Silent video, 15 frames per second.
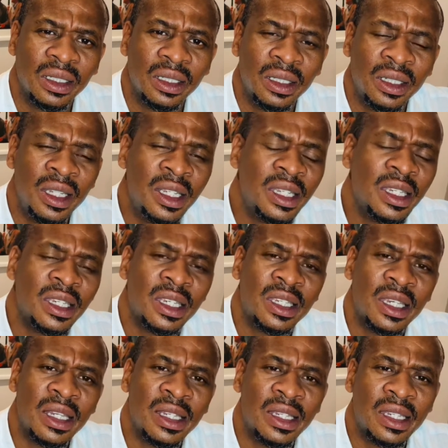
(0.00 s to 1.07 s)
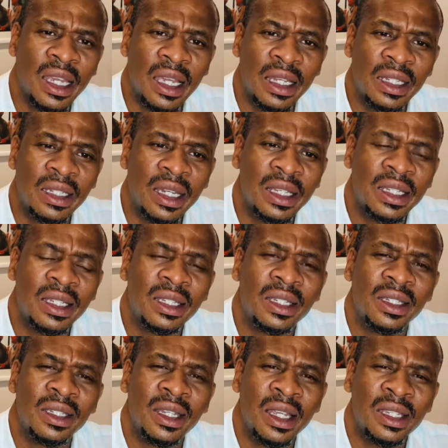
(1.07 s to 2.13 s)
This is a sun sign
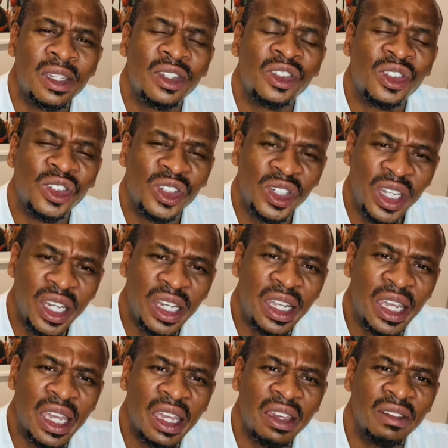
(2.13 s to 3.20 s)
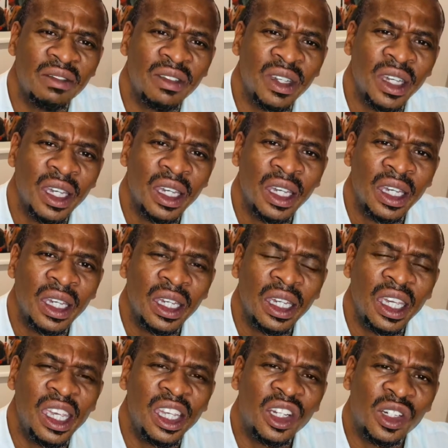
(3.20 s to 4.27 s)
that doesn't really have
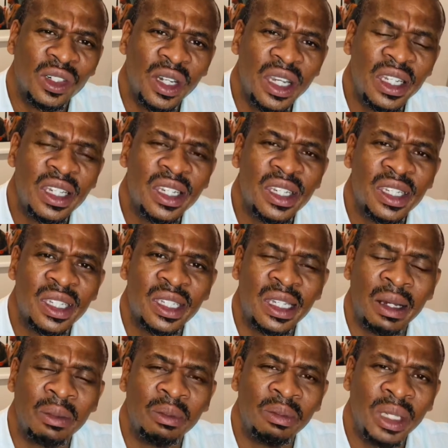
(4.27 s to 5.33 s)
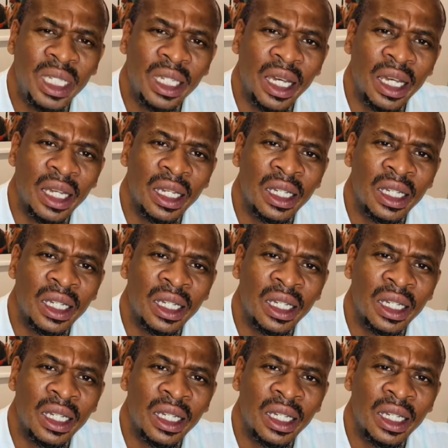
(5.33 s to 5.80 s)
a great stamina